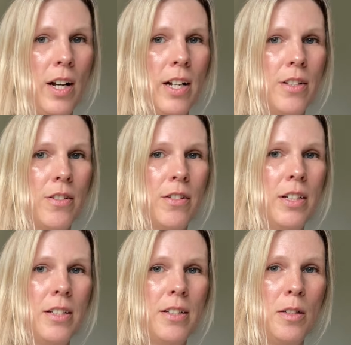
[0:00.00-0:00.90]
either
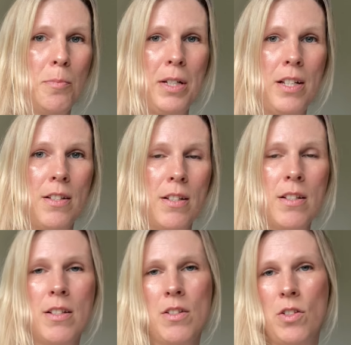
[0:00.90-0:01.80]
knit it in
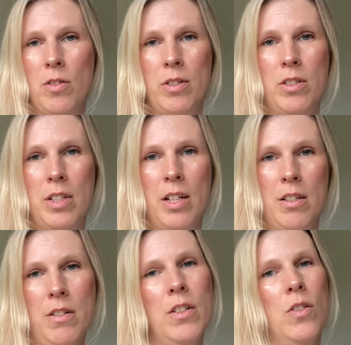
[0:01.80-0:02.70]
pieces and sew it
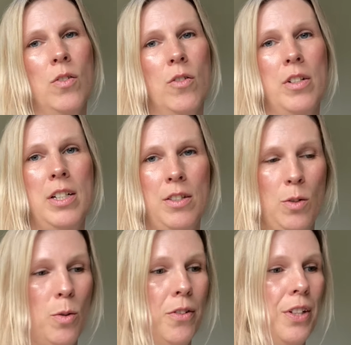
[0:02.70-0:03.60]
together, or knit
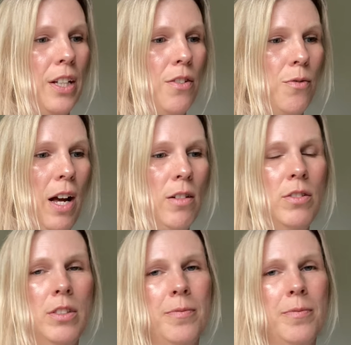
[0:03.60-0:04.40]
the whole thing in the round.